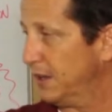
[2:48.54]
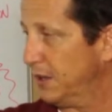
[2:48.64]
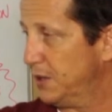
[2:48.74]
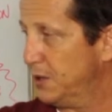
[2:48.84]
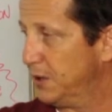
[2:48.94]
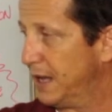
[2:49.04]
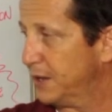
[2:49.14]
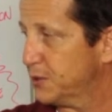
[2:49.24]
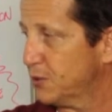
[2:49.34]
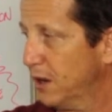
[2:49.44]
You
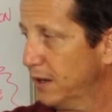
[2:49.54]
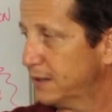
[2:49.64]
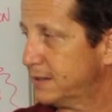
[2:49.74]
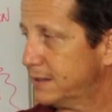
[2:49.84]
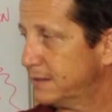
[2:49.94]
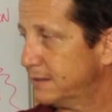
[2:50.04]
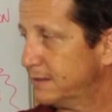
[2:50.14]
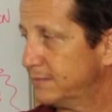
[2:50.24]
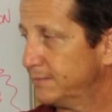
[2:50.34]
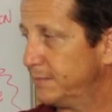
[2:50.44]
get drugs,
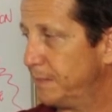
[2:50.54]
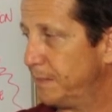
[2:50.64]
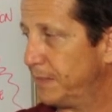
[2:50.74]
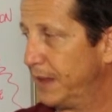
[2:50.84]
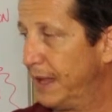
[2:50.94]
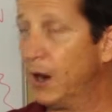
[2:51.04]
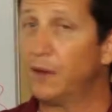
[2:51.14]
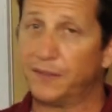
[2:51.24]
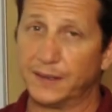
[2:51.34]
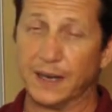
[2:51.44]
and
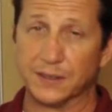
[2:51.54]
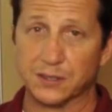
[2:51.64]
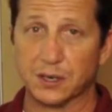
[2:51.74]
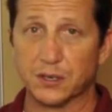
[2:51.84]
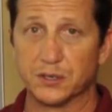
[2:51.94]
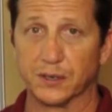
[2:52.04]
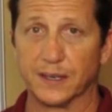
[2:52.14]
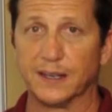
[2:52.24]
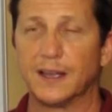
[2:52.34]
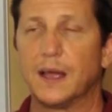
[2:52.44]
hopefully not a
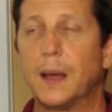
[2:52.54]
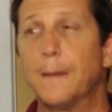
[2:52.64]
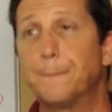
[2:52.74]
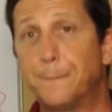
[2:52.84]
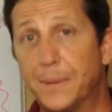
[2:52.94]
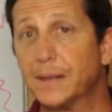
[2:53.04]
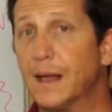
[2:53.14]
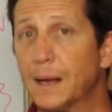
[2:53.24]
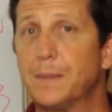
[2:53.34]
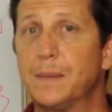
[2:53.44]
surgery, but a
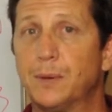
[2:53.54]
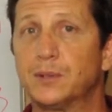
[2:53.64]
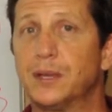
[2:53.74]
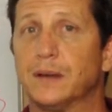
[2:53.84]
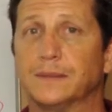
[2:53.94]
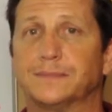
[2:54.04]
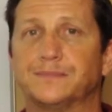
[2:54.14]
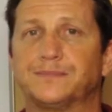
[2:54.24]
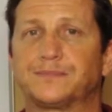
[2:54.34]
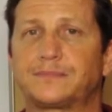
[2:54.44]
lot of people do.
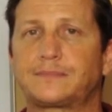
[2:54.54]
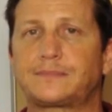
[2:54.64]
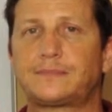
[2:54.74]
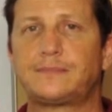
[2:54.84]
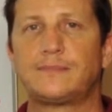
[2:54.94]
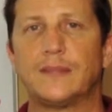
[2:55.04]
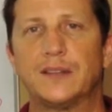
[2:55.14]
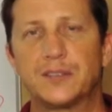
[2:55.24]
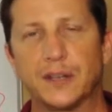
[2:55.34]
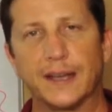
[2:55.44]

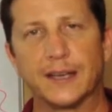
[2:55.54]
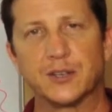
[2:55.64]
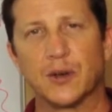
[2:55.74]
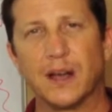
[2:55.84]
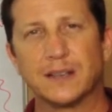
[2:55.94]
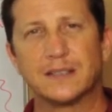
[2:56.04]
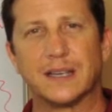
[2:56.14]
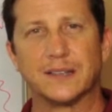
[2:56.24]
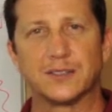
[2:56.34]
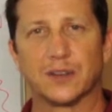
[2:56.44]
So you're getting drugs
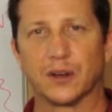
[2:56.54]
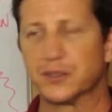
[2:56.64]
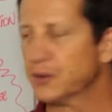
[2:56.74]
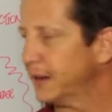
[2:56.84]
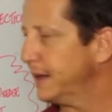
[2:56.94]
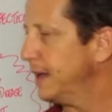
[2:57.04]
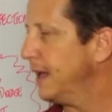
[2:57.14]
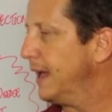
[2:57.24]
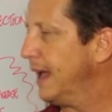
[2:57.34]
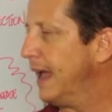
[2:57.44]
and surgery
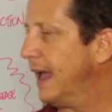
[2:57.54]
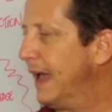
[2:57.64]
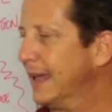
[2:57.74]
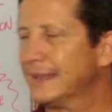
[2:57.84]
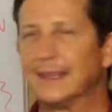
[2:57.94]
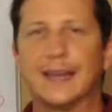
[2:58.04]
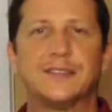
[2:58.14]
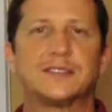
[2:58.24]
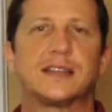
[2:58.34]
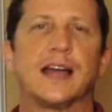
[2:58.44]
and
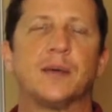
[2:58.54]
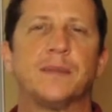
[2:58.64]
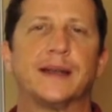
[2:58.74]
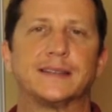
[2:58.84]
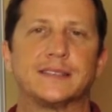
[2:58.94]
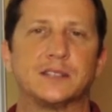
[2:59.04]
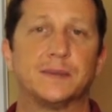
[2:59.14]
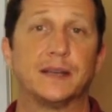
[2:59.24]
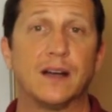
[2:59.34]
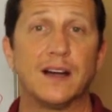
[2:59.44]
lifestyle medicines,
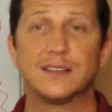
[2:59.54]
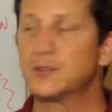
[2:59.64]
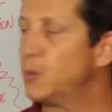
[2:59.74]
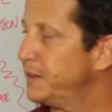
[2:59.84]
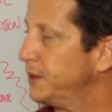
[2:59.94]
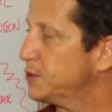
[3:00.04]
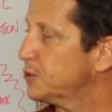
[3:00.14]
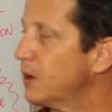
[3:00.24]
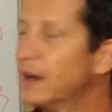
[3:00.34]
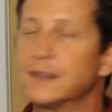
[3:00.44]
because when the
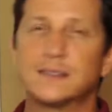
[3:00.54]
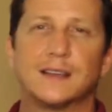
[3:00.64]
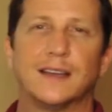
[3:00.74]
drugs